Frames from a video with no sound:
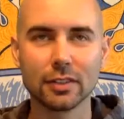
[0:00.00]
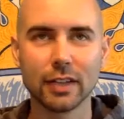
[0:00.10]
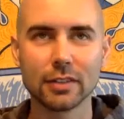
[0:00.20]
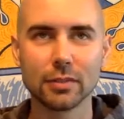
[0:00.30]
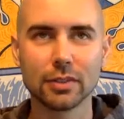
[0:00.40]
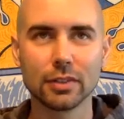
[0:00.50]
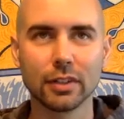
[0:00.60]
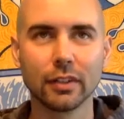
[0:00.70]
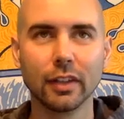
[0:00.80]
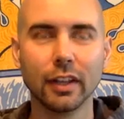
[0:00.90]
last
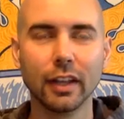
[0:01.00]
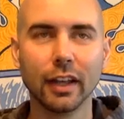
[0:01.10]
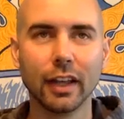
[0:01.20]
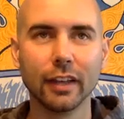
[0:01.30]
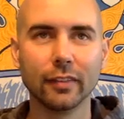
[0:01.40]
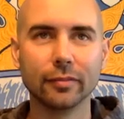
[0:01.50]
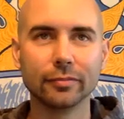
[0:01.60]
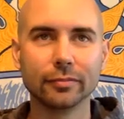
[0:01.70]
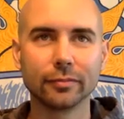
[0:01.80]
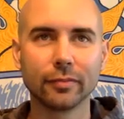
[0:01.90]
winter, and
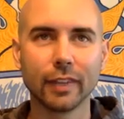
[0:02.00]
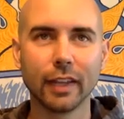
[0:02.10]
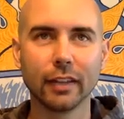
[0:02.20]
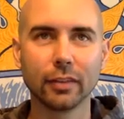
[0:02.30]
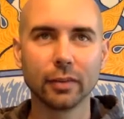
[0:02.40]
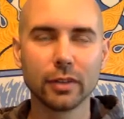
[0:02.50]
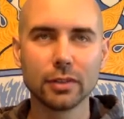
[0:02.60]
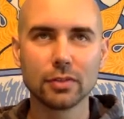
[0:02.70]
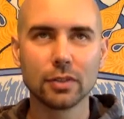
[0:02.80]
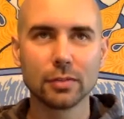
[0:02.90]
throughout
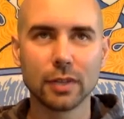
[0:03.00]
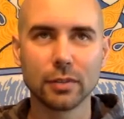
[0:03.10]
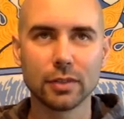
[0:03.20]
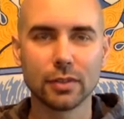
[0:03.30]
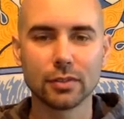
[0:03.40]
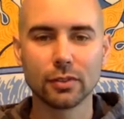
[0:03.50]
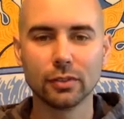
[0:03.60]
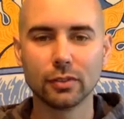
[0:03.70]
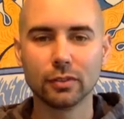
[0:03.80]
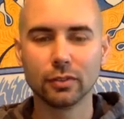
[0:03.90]
these trips, I was
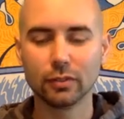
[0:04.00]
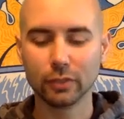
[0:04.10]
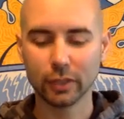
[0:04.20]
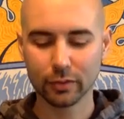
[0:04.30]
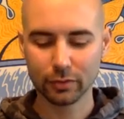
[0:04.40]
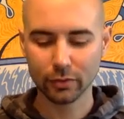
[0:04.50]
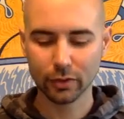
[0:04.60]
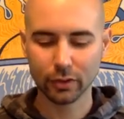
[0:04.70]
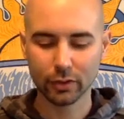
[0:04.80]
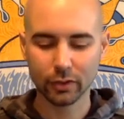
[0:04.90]
also looking
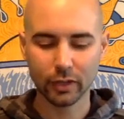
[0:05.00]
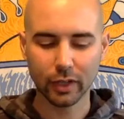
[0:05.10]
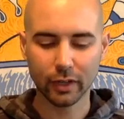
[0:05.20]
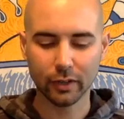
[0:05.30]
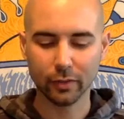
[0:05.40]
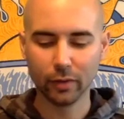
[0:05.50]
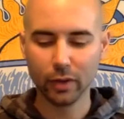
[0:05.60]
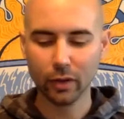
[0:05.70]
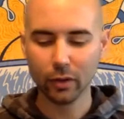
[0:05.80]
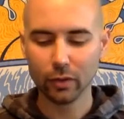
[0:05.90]
for
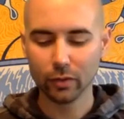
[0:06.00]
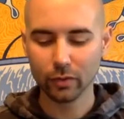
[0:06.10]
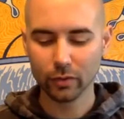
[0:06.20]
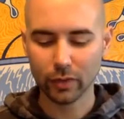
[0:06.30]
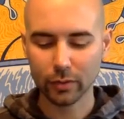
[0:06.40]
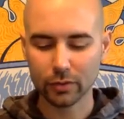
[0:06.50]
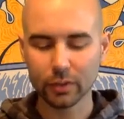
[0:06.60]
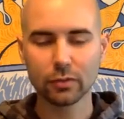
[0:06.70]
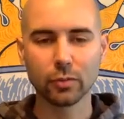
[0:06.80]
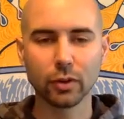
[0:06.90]

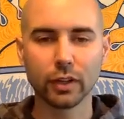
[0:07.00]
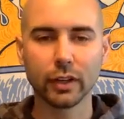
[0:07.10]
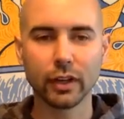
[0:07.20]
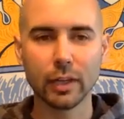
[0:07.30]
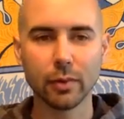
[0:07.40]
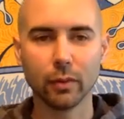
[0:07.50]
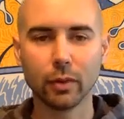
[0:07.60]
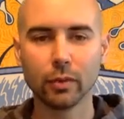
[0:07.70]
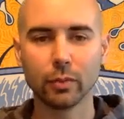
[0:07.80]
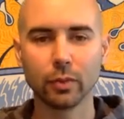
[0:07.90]
more clarity about
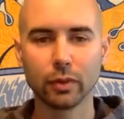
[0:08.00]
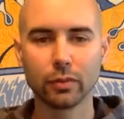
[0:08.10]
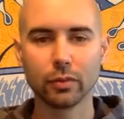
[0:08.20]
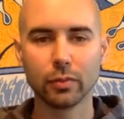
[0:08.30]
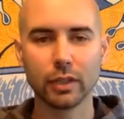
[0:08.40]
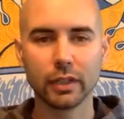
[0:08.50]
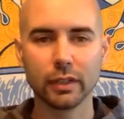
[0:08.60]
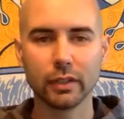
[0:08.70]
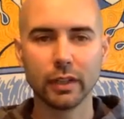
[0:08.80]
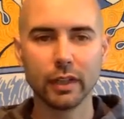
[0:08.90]
what would work for
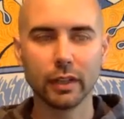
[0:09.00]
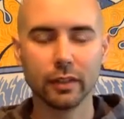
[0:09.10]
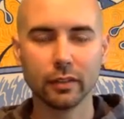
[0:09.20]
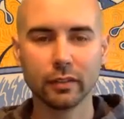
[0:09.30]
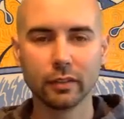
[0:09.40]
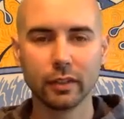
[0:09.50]
me in